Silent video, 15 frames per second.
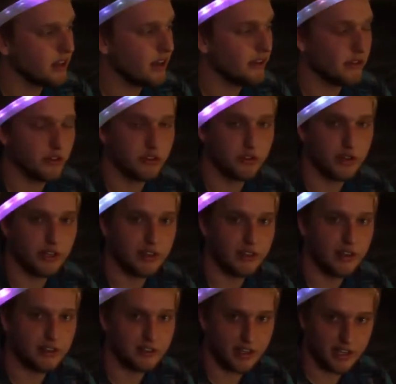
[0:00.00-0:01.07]
And those green
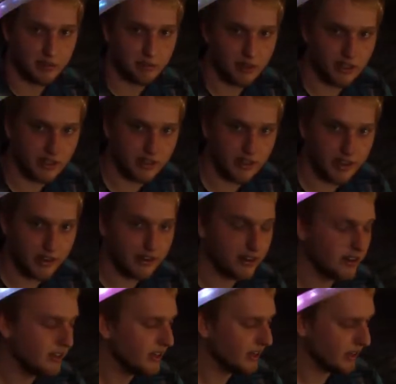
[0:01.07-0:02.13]
lights kind of blink there.
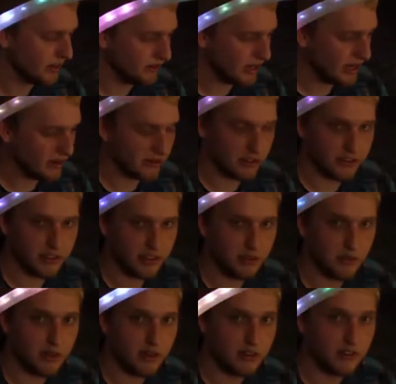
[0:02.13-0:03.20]
It'll now
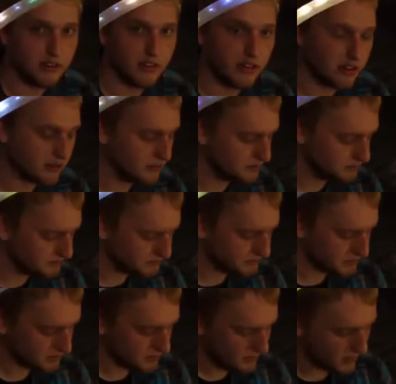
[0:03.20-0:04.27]
continue on. So
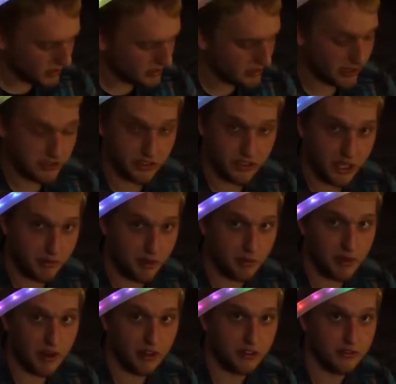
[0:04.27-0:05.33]
that's your demo
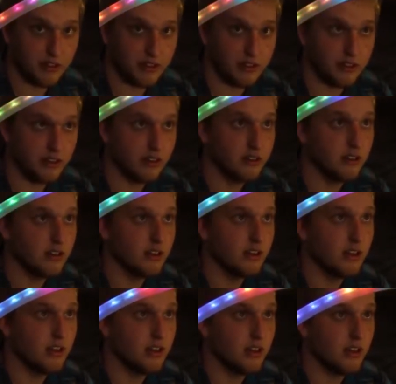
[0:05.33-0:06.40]
pause feature.
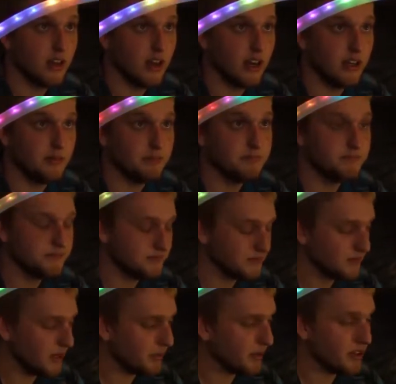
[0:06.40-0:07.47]
Um,
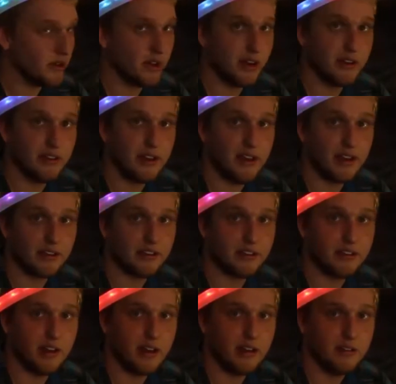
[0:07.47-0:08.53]
I'm going to go ahead and
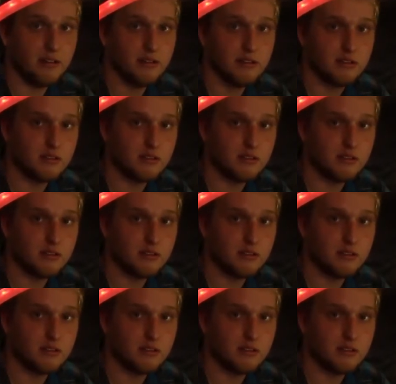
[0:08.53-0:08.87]
exit now.